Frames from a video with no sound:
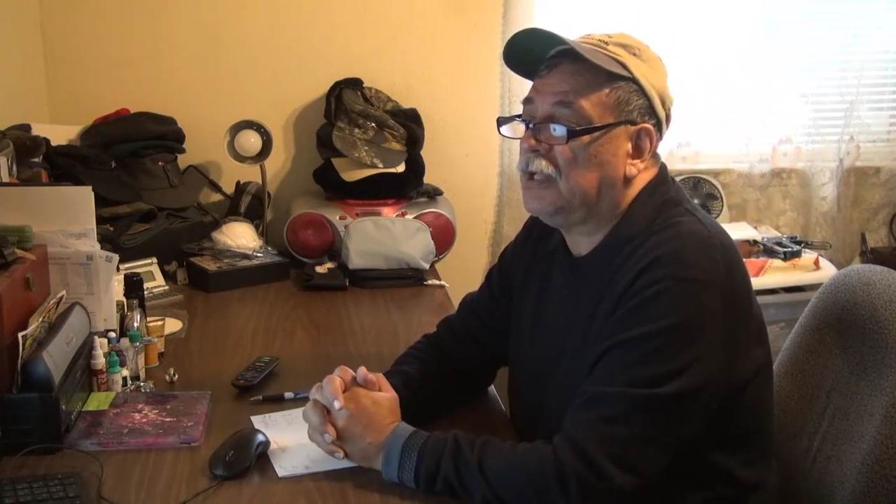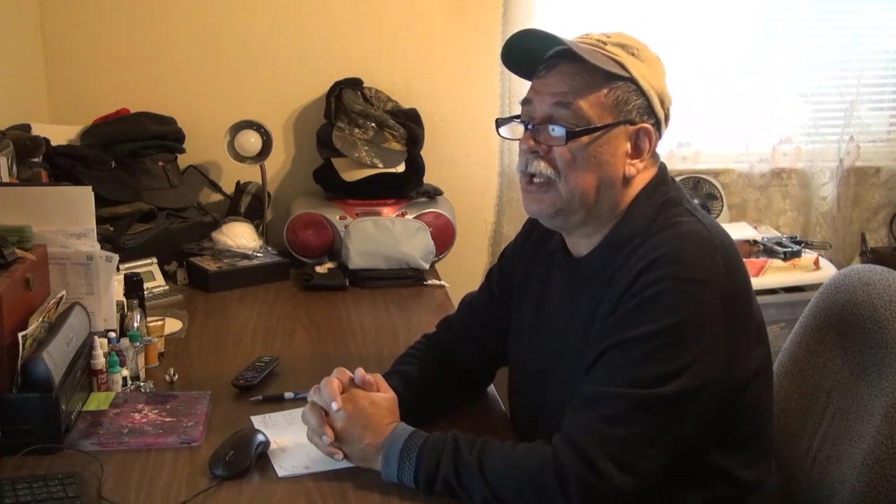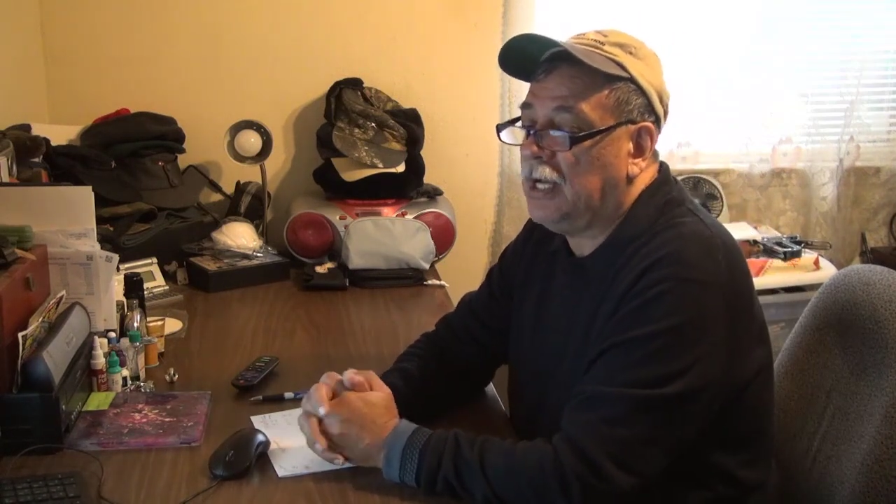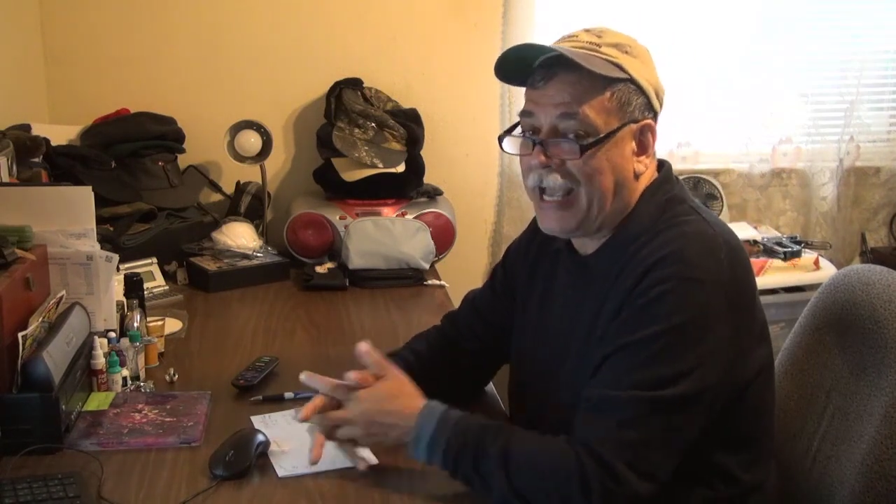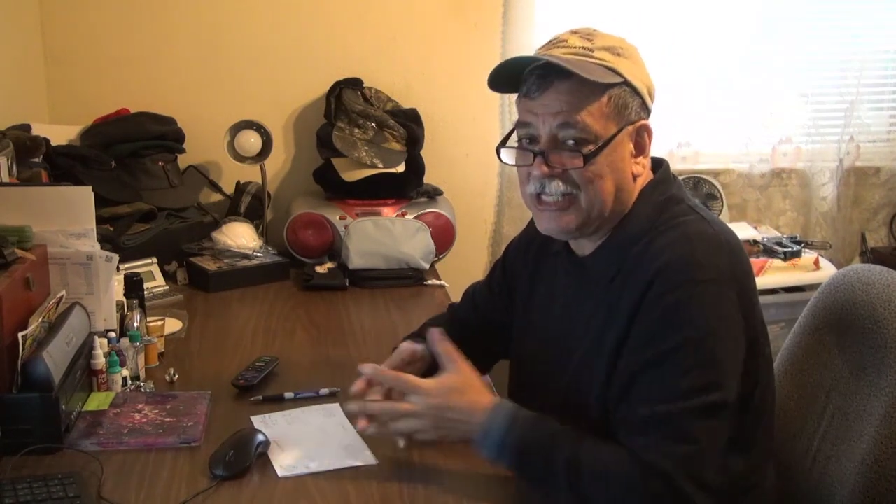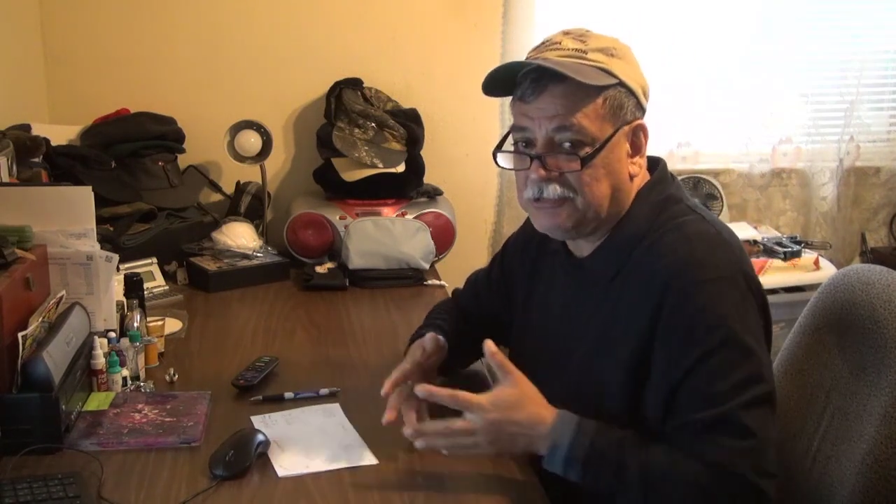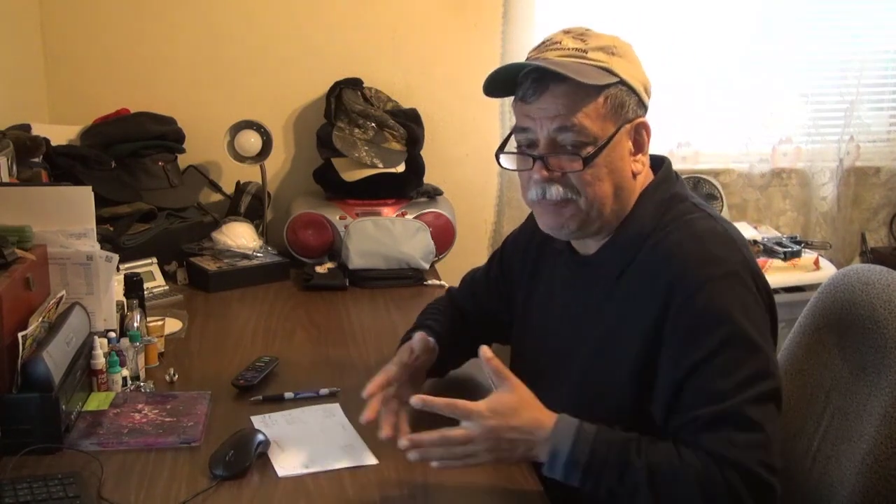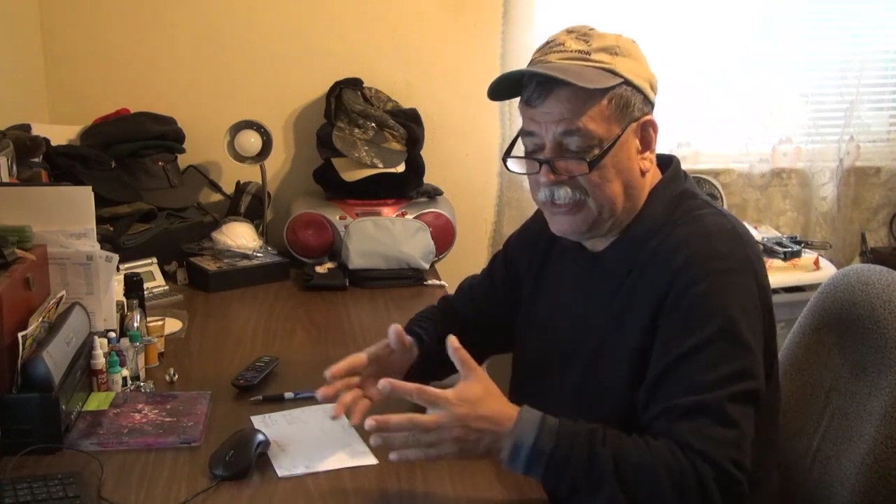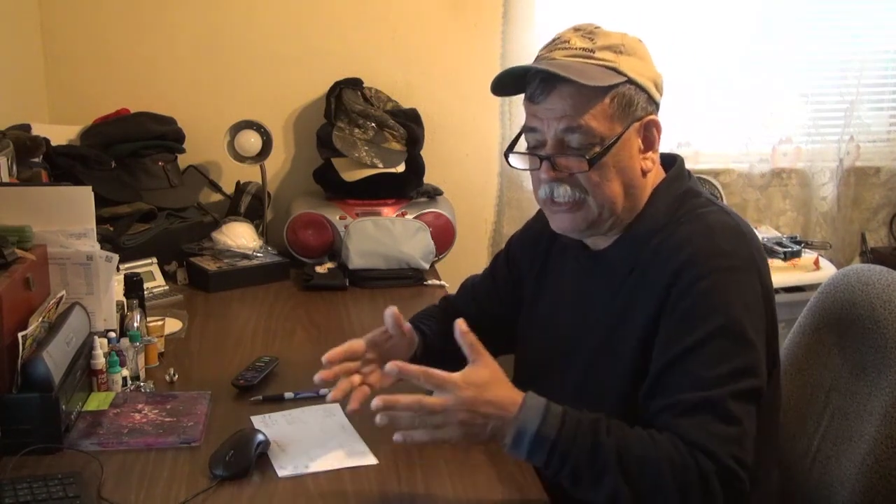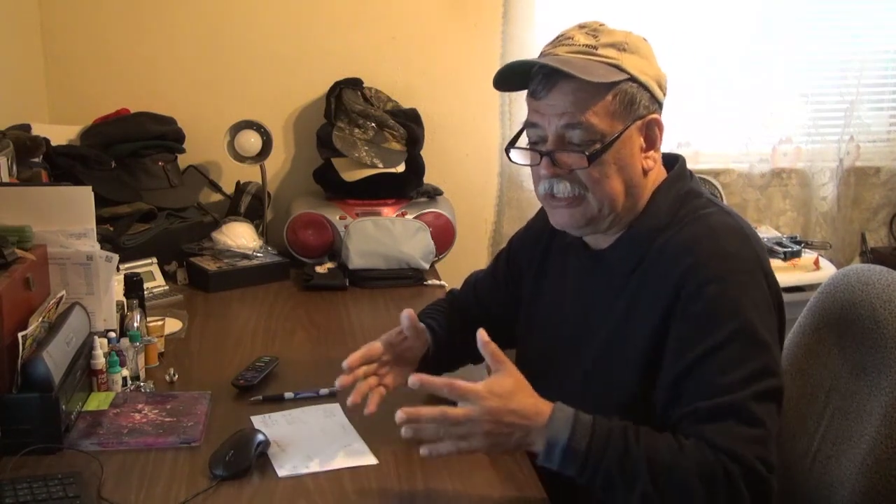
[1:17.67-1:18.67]

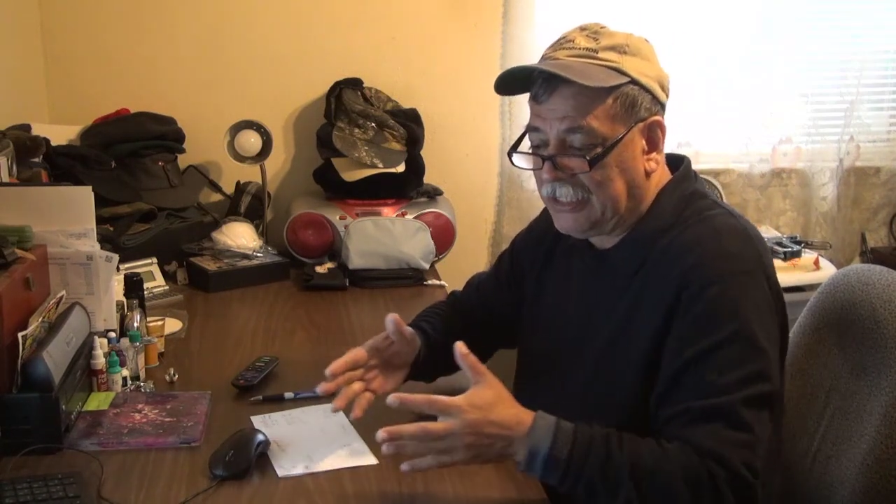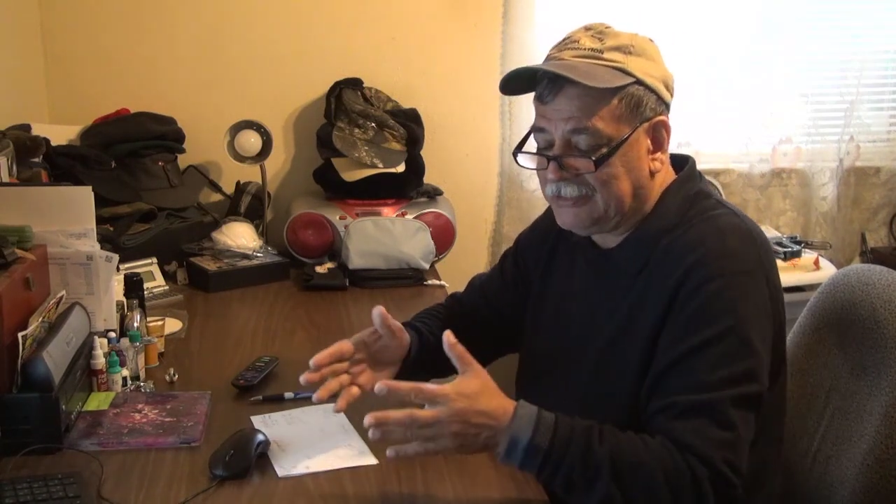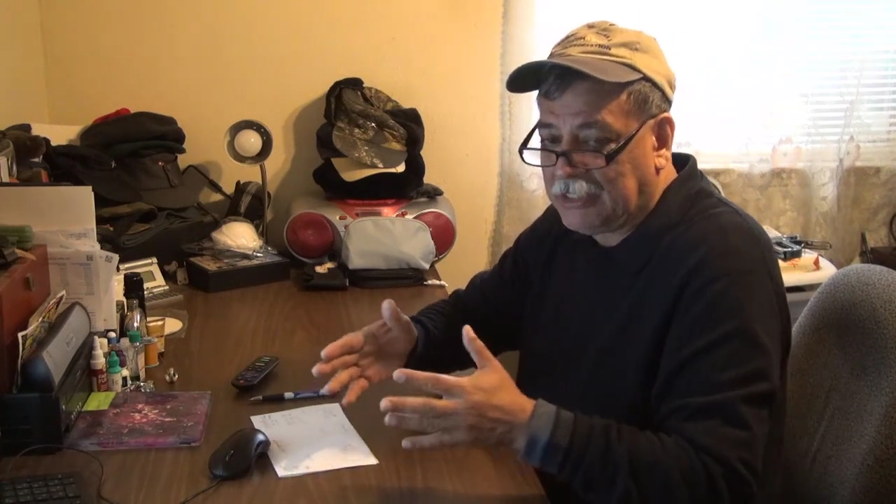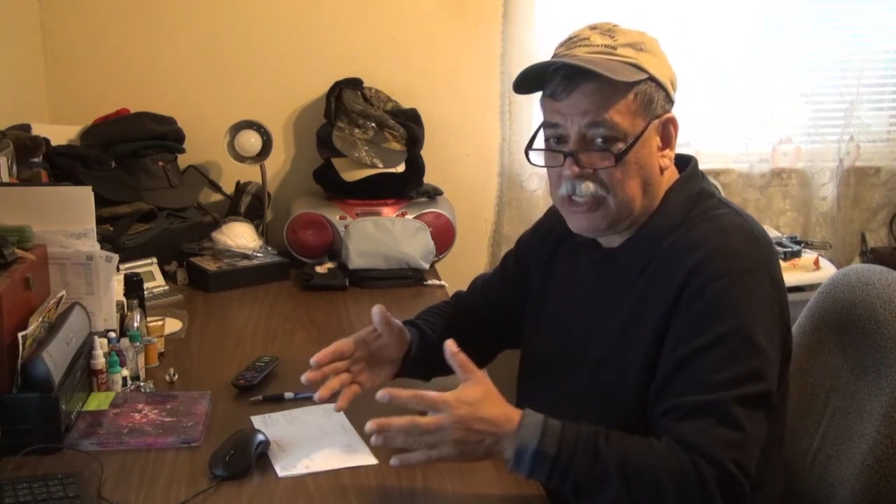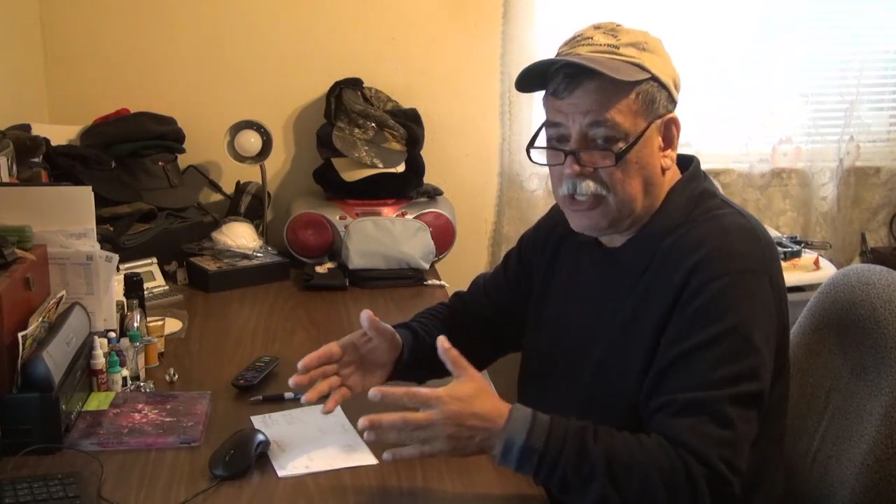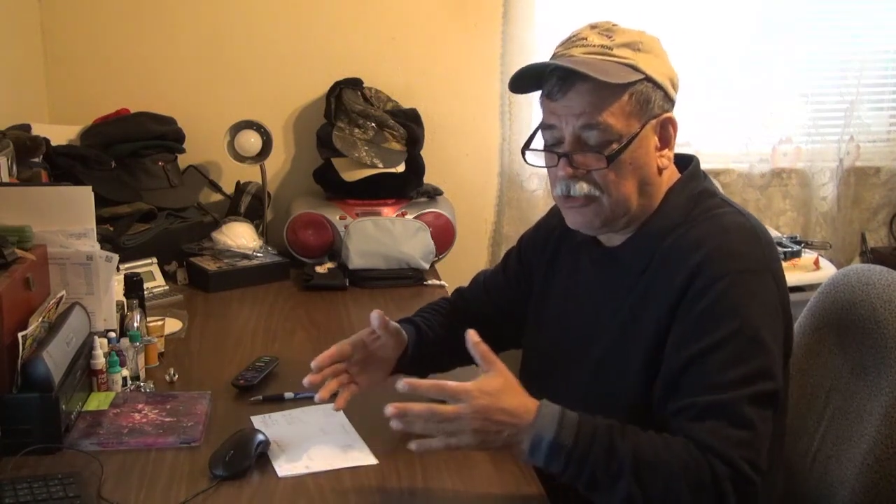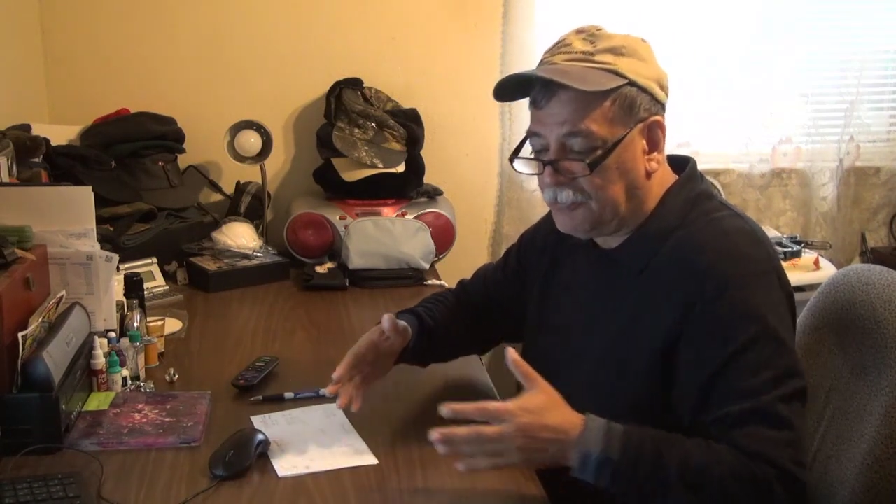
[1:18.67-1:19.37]
High-speed, not the cargo,